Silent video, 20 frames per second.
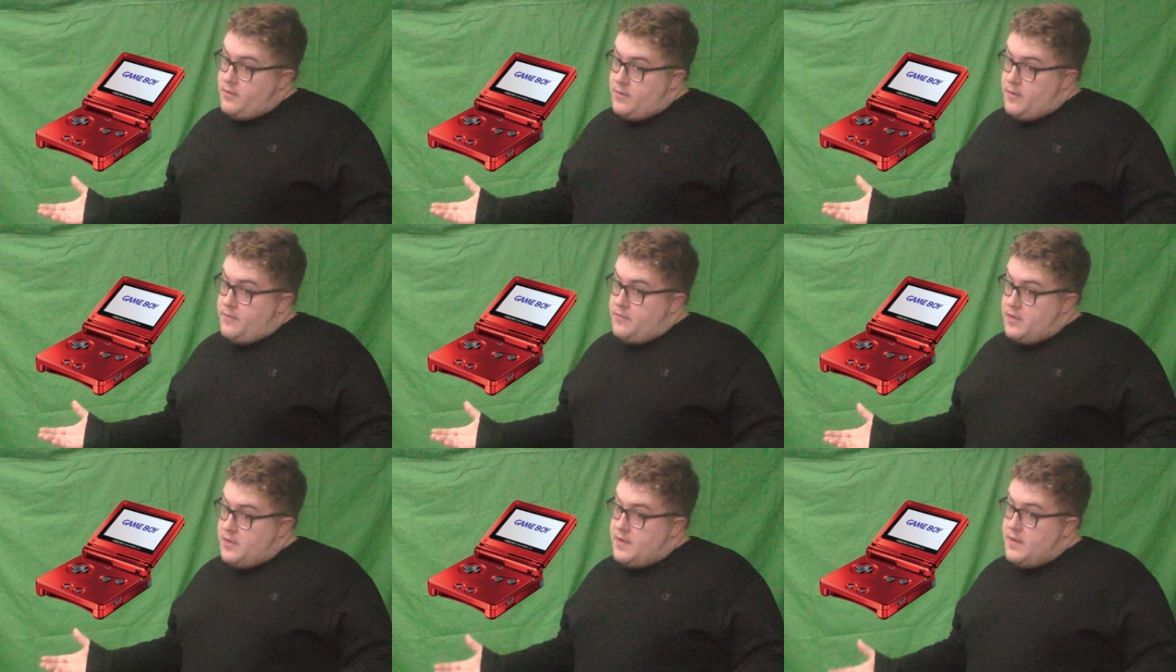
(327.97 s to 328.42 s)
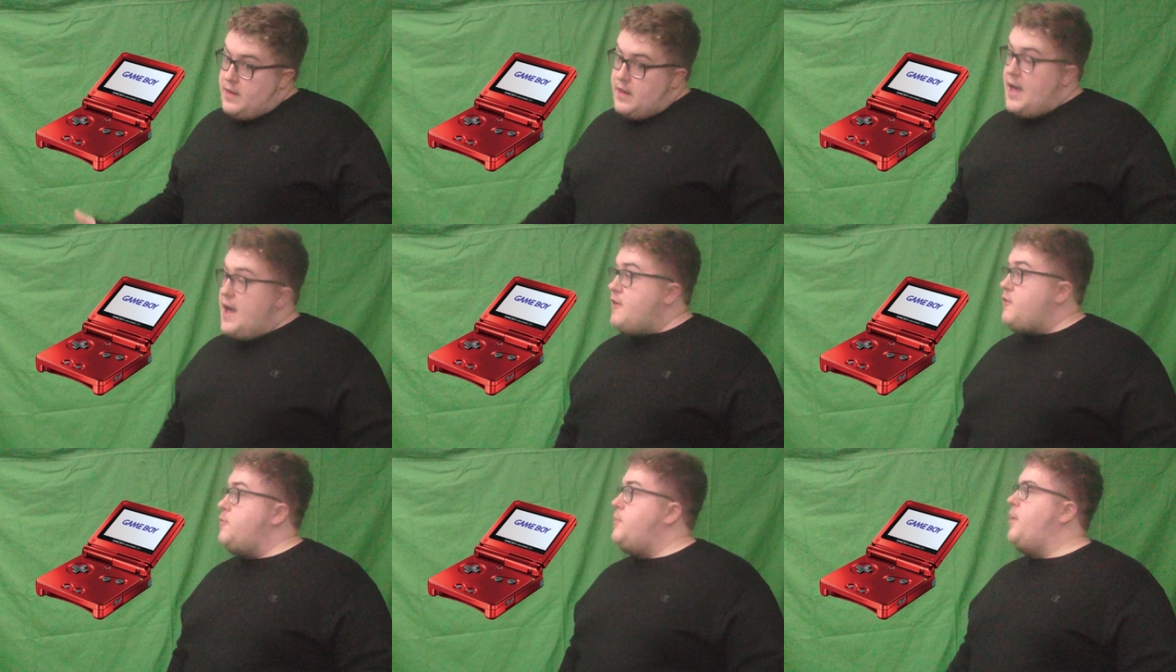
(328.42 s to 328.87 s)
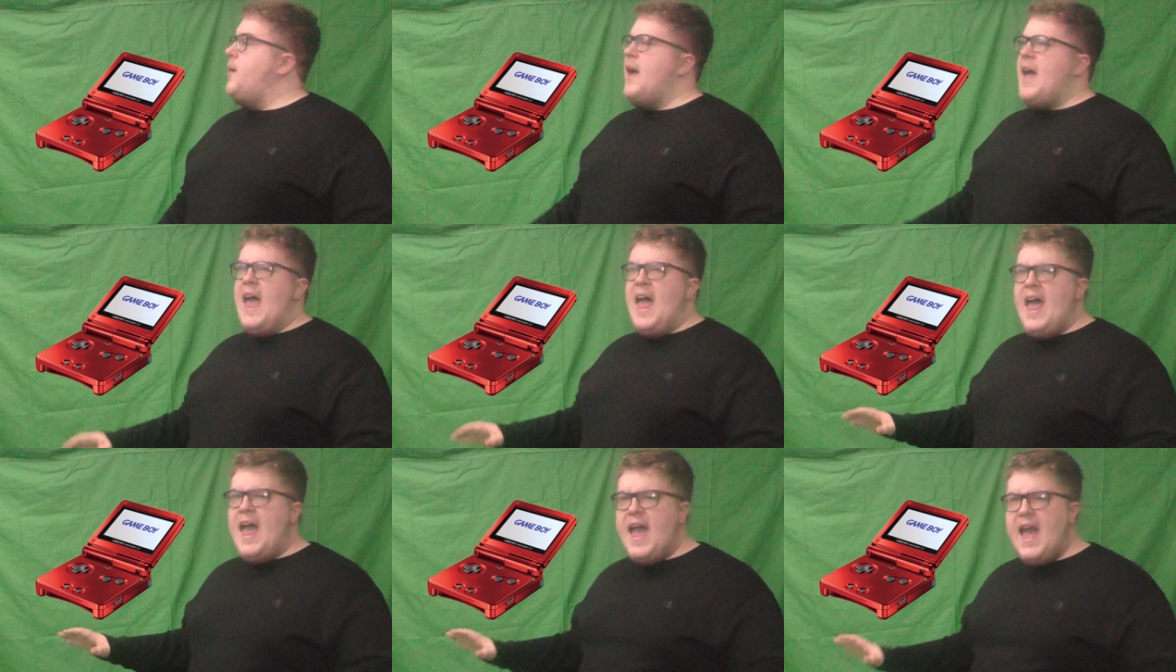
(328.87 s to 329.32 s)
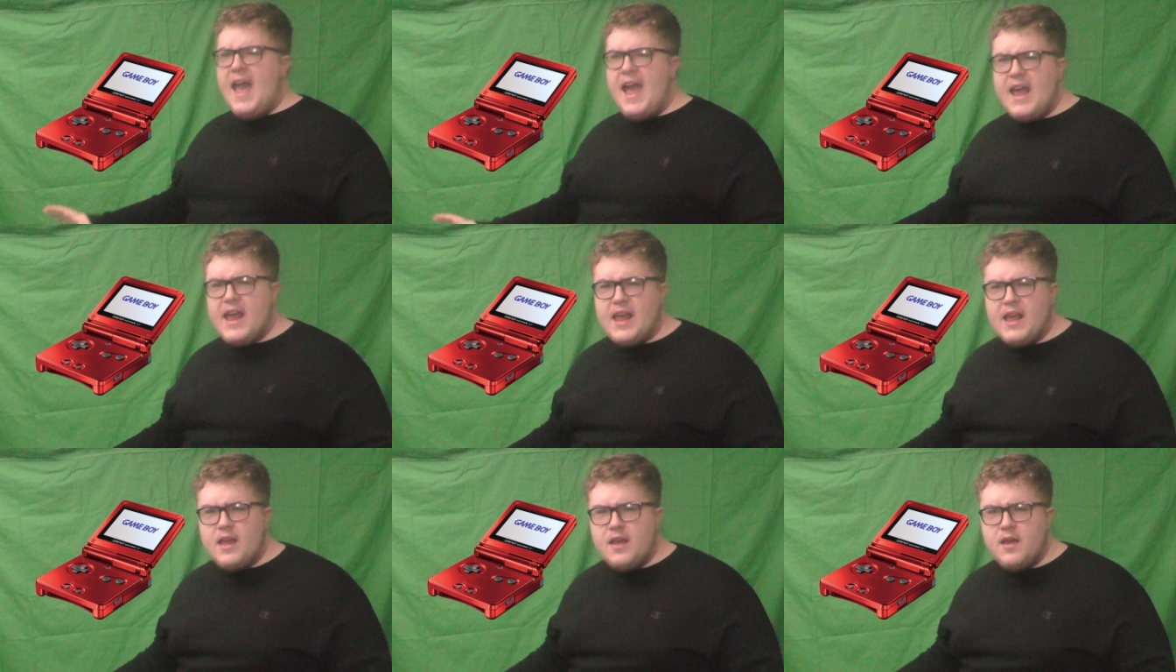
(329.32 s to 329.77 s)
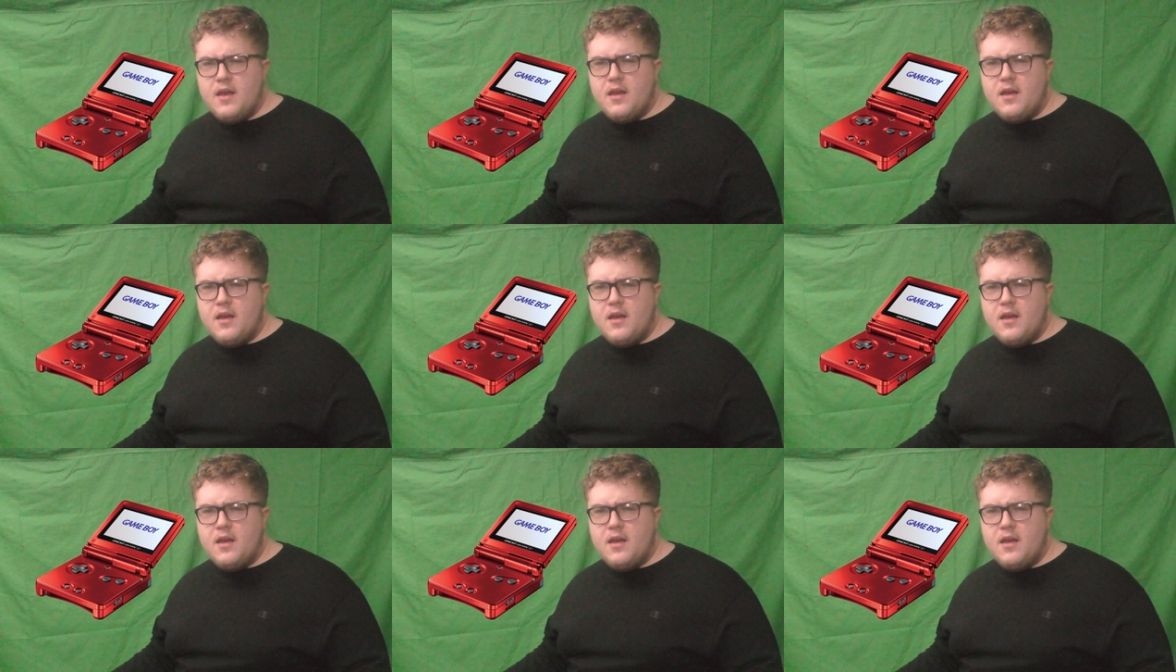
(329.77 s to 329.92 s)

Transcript: of the DS, but hey,